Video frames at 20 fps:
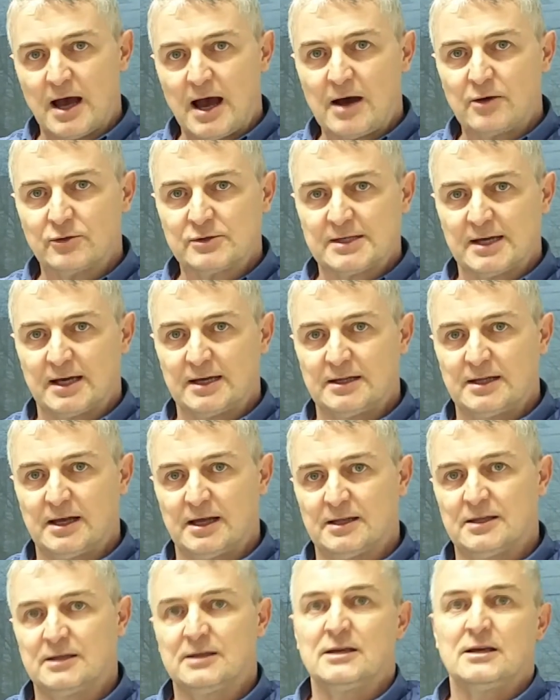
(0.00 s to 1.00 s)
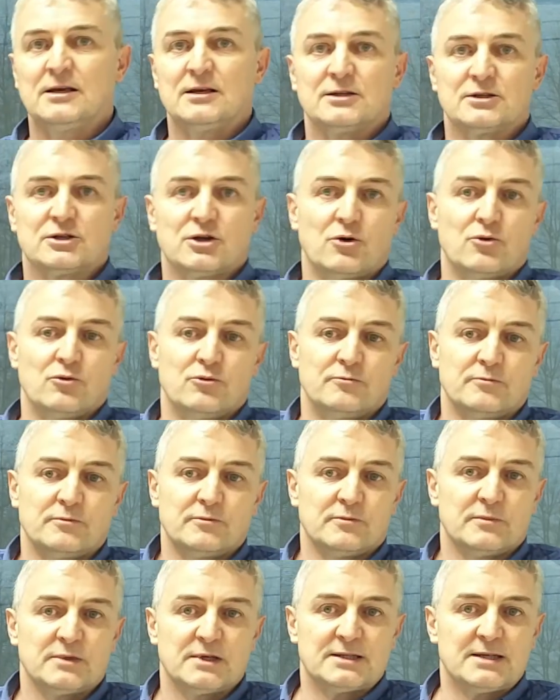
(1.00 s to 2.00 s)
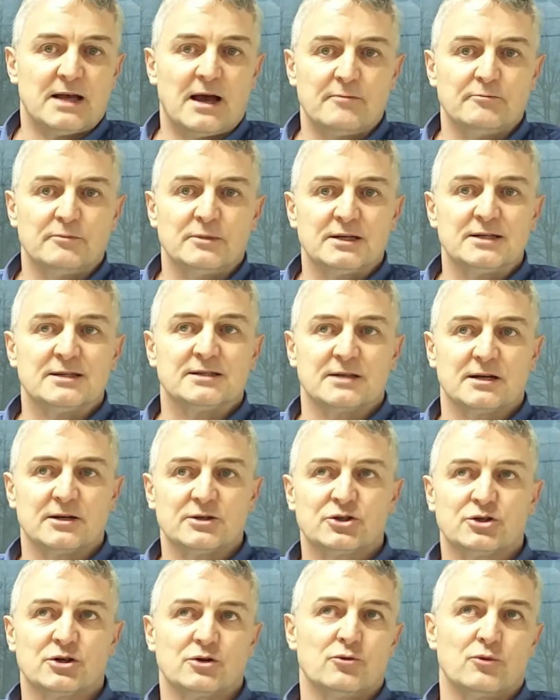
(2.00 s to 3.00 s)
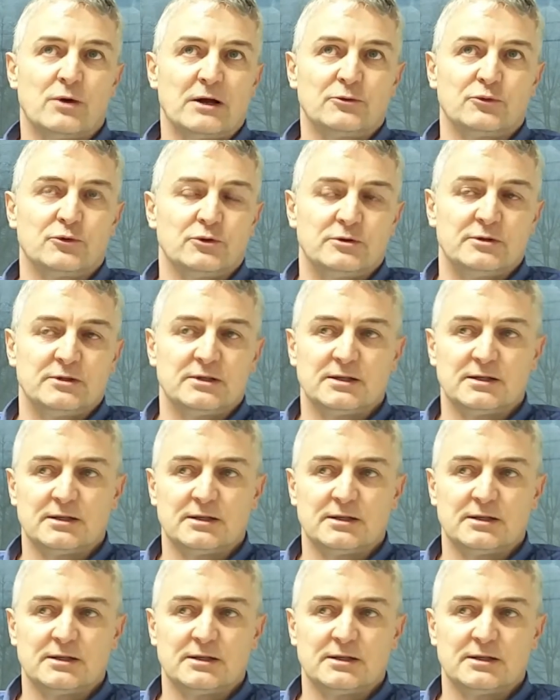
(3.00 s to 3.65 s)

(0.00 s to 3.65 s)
outside that. So some researcher, what would